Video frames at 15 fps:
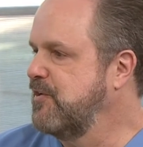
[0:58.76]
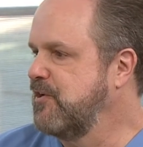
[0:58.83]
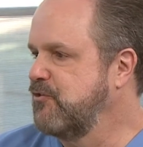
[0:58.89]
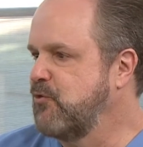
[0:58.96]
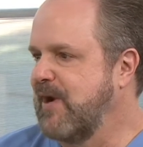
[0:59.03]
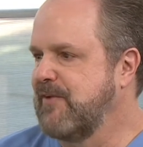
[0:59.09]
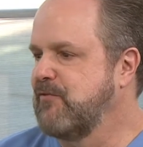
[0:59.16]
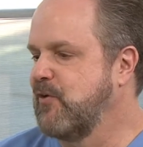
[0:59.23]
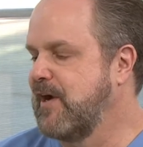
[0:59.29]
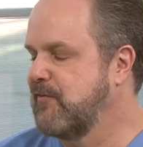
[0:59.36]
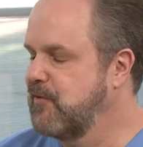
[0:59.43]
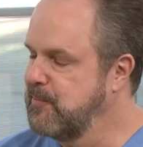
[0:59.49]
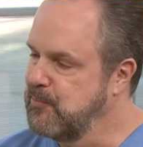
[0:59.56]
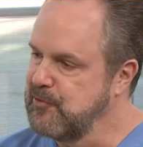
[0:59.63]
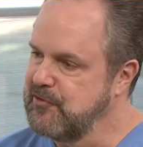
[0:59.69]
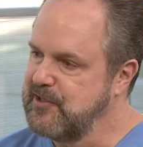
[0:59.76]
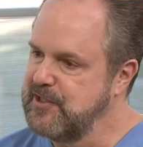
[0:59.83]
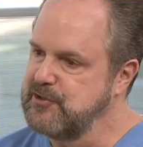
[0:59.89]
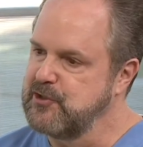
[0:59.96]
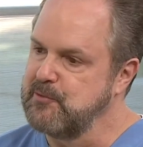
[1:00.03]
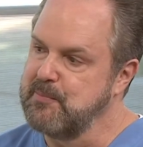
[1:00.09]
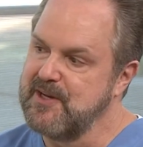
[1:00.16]
that's right for every
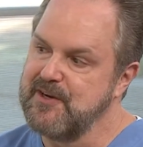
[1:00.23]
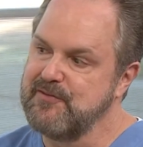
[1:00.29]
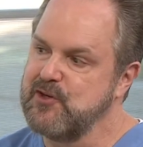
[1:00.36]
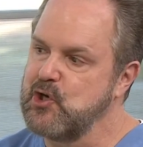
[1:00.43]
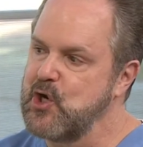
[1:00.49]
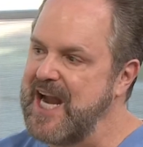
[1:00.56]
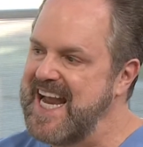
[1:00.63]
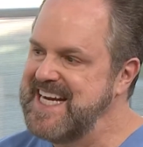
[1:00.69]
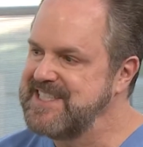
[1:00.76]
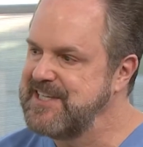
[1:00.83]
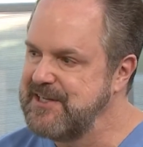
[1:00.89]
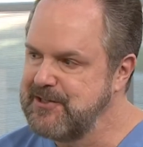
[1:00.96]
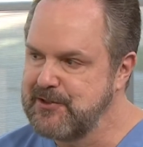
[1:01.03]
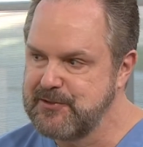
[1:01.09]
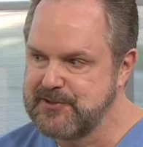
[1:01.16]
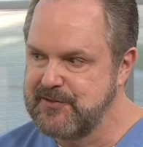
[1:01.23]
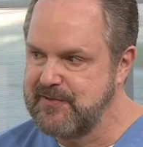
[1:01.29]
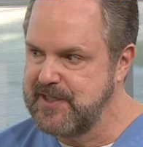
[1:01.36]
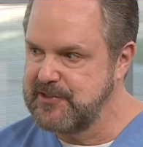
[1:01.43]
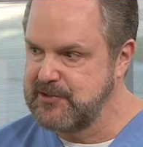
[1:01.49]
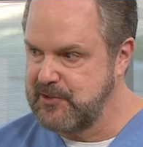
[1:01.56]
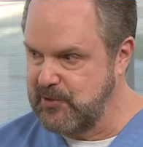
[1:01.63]
procedure, but if you're 18 years of
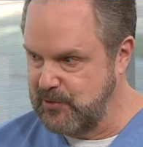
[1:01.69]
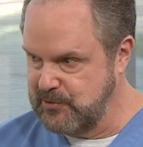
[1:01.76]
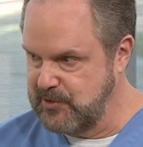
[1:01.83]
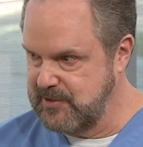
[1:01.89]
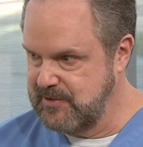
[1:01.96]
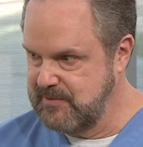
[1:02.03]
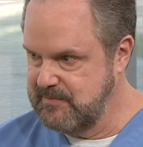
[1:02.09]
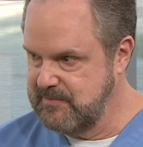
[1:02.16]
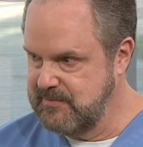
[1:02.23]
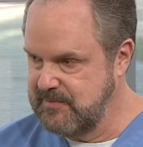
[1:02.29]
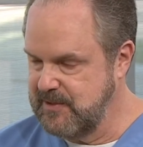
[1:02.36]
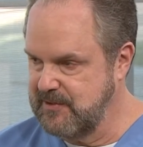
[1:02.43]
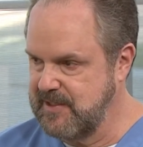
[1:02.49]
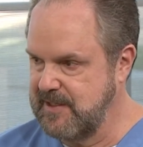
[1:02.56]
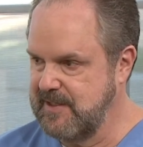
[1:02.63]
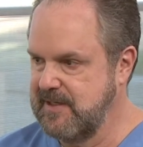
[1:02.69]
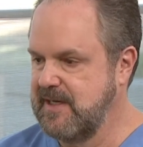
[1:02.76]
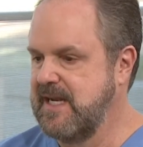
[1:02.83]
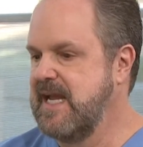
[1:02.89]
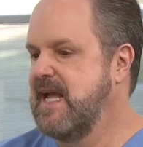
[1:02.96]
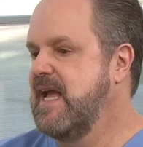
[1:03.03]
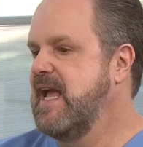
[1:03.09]
age or older, okay. okay,
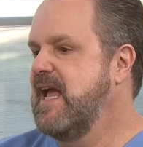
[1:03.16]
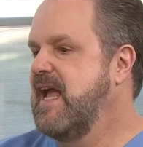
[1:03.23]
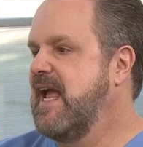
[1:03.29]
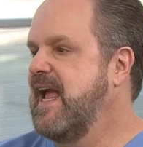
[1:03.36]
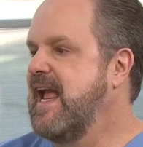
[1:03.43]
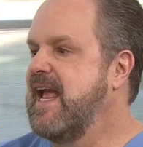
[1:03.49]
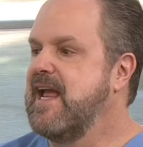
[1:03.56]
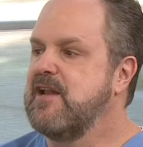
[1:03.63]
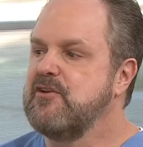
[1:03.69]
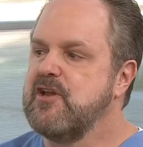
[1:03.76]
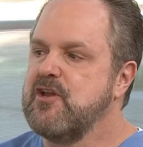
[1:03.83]
and